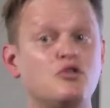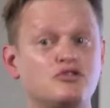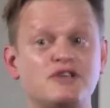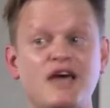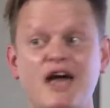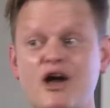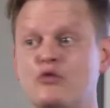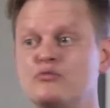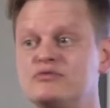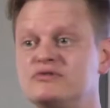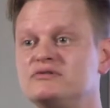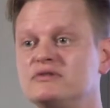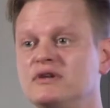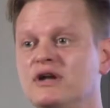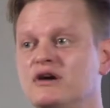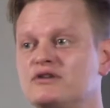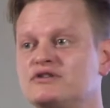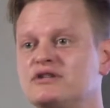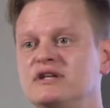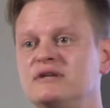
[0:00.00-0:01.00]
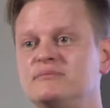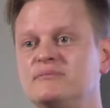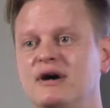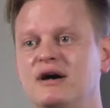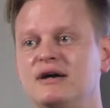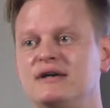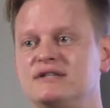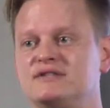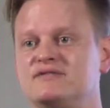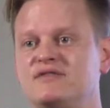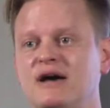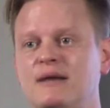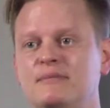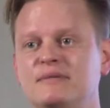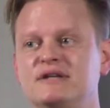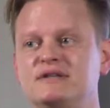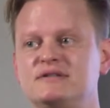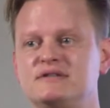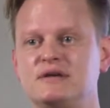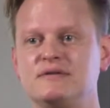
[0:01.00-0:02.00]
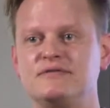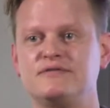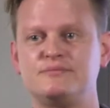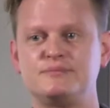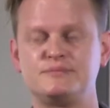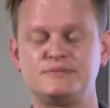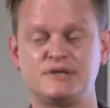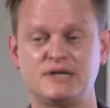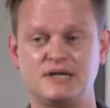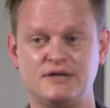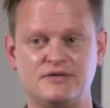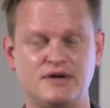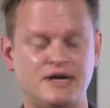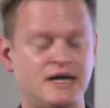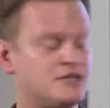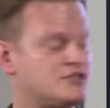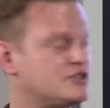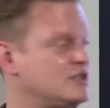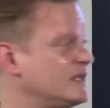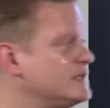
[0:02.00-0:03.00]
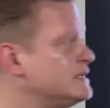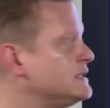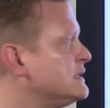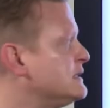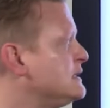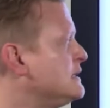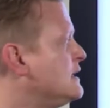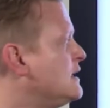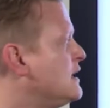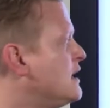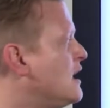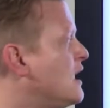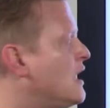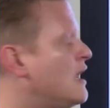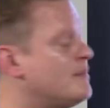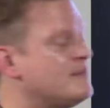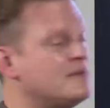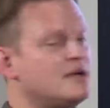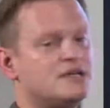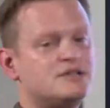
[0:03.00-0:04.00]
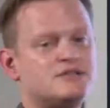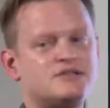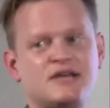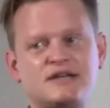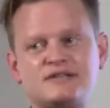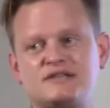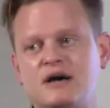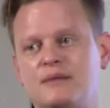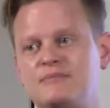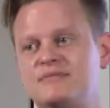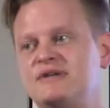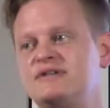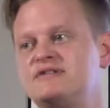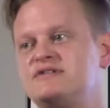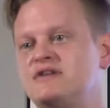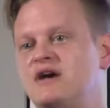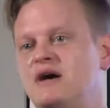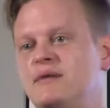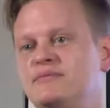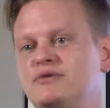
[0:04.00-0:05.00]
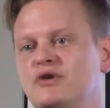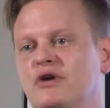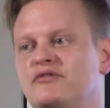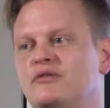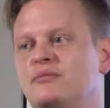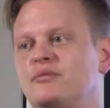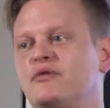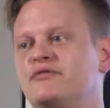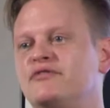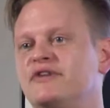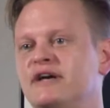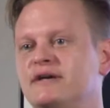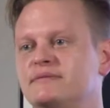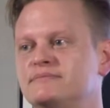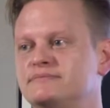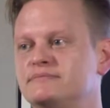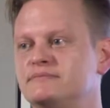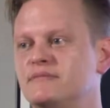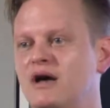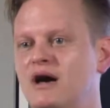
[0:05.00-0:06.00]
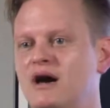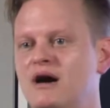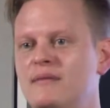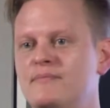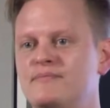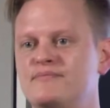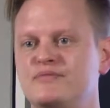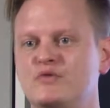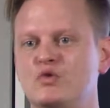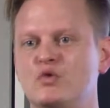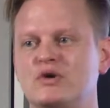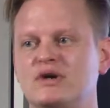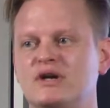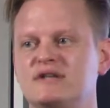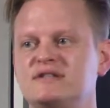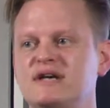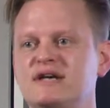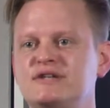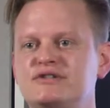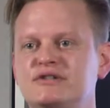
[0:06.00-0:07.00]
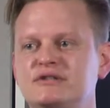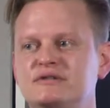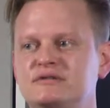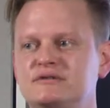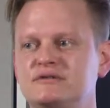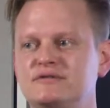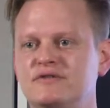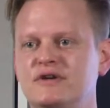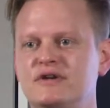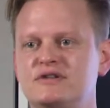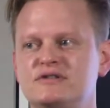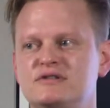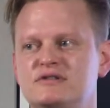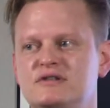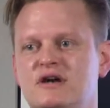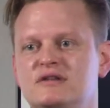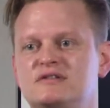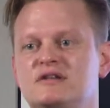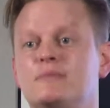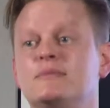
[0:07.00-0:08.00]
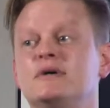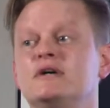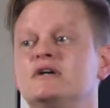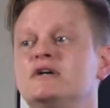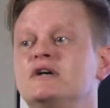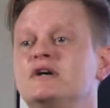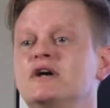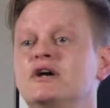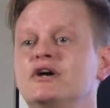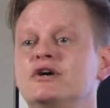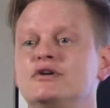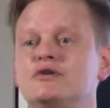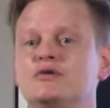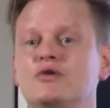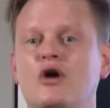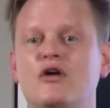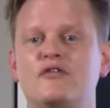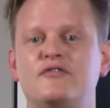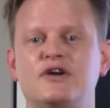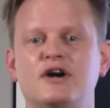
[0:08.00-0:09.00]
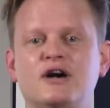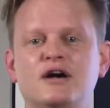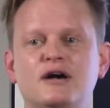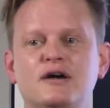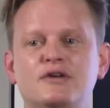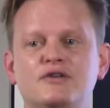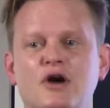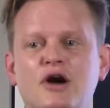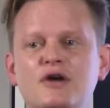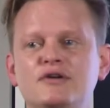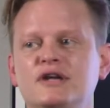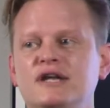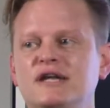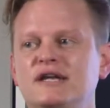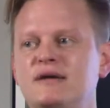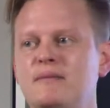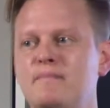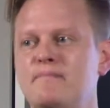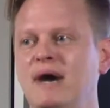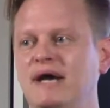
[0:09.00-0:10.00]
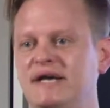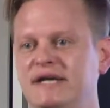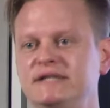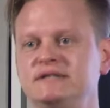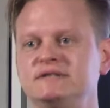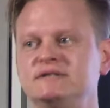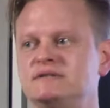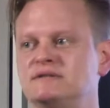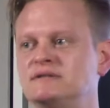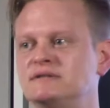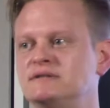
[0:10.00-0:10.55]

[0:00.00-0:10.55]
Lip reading: was helped largely by his family, particularly financially. Has set up this not-for-profit organisation, Version Startup, who offer not only money,